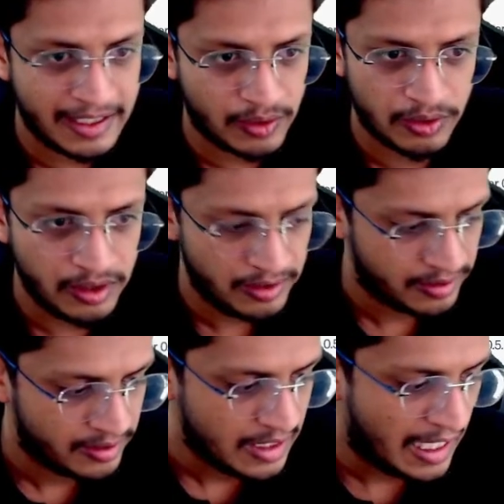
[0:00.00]
a code,
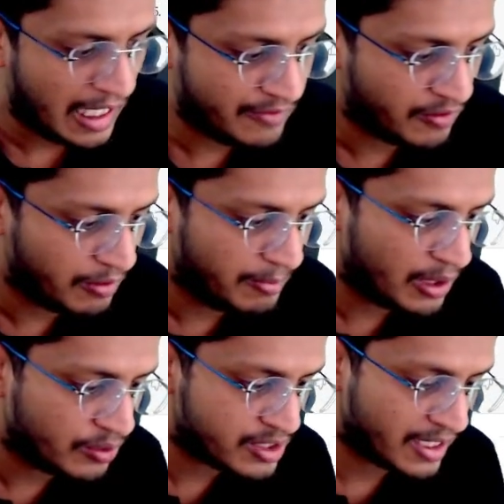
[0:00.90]
and we will be
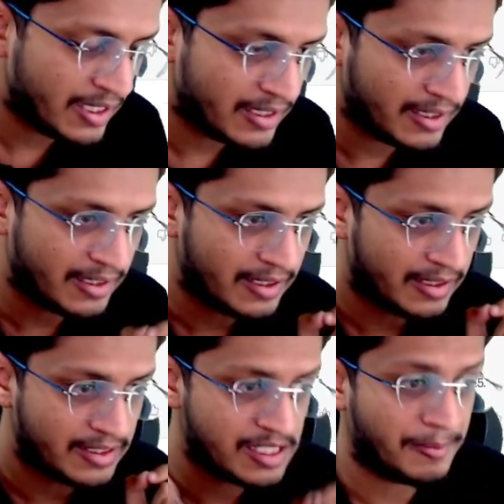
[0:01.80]
using
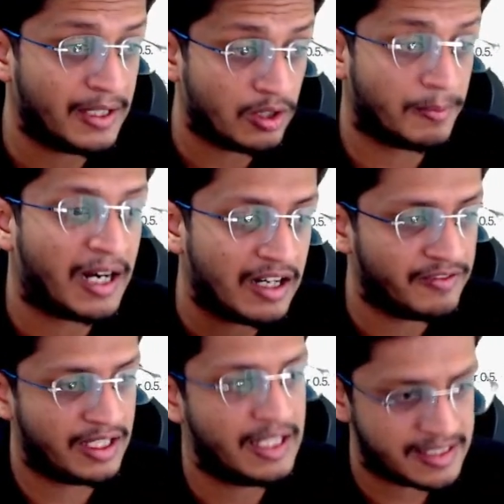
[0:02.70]
GPT or Bard
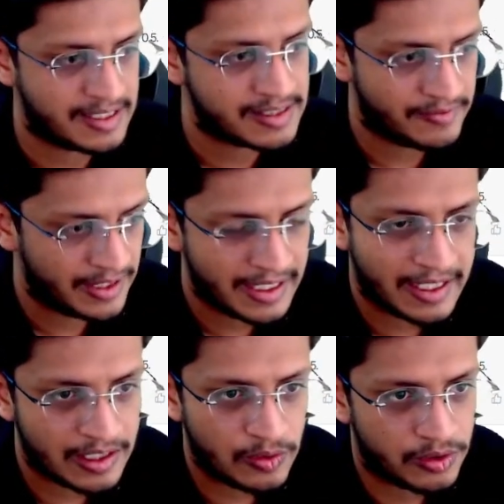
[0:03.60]
very extensively in
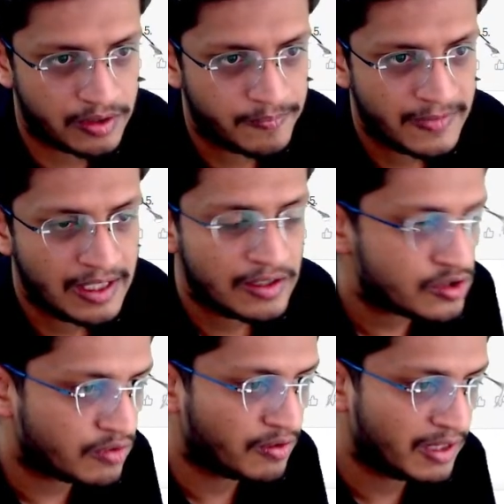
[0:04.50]
writing code.
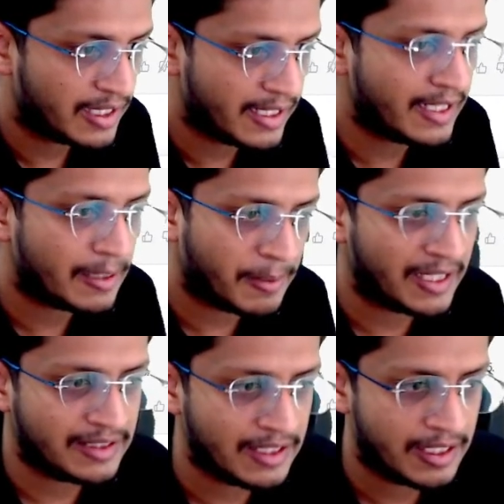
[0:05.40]
So we will create a
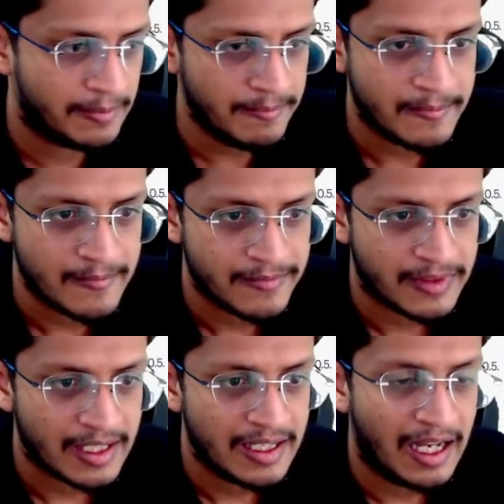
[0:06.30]
Python game,
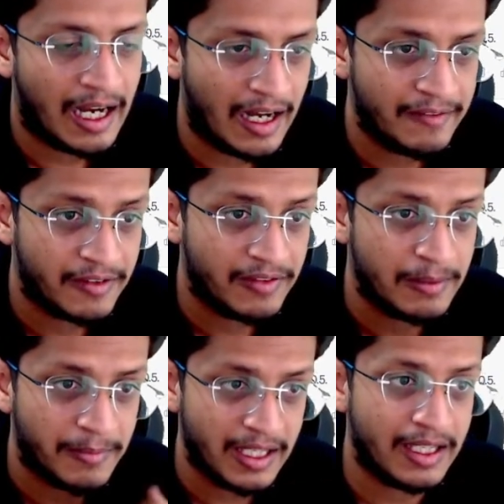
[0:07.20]
and we will
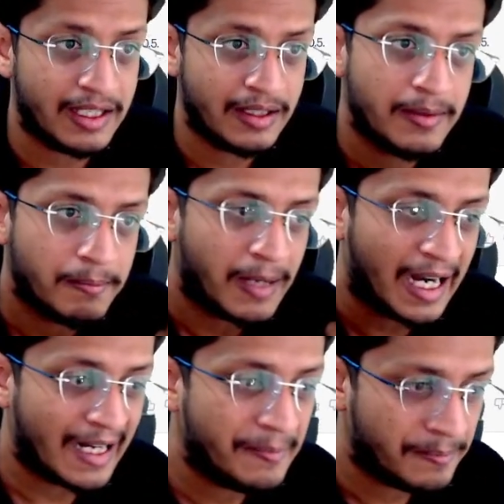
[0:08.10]
make
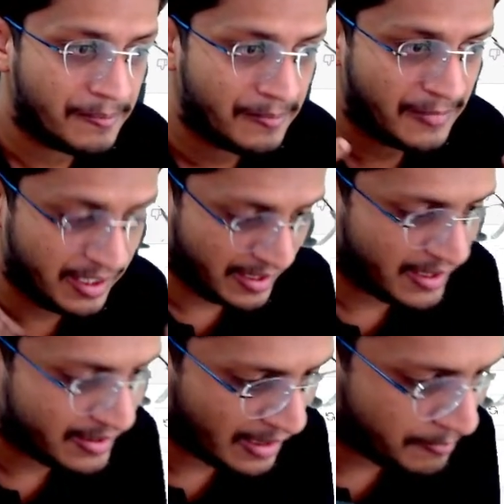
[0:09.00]
Bard
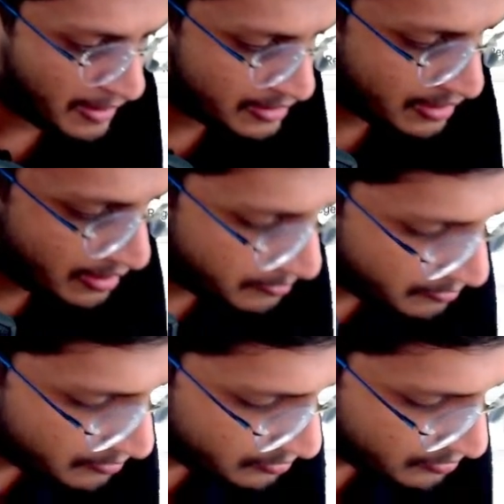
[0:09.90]
create that Python game.
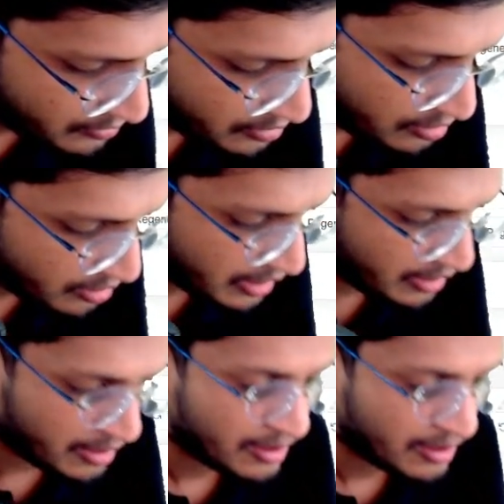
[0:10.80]
Okay.